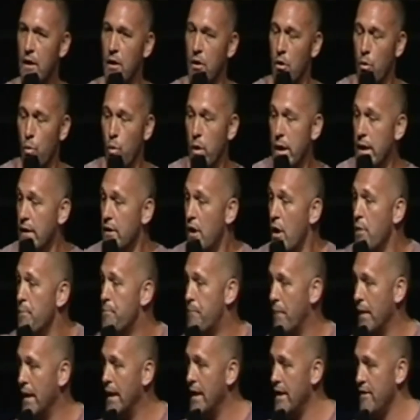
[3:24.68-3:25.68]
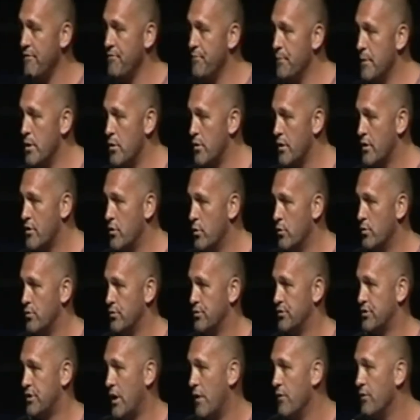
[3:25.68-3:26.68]
We don't believe miracles,
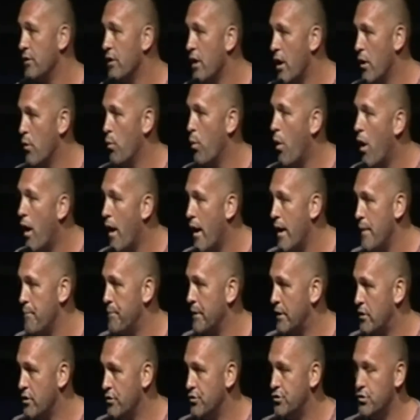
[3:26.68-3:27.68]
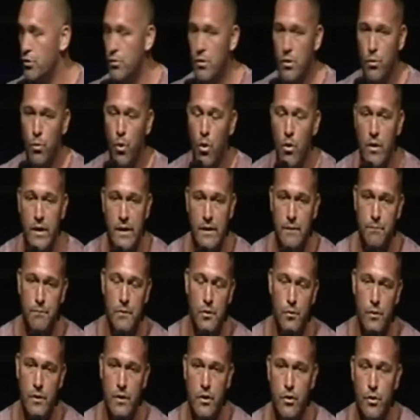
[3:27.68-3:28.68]
don't know why, because you're a walking
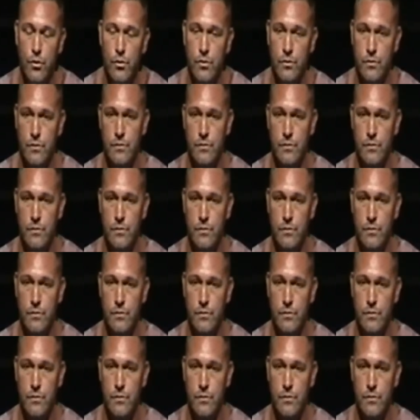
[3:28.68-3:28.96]
miracle.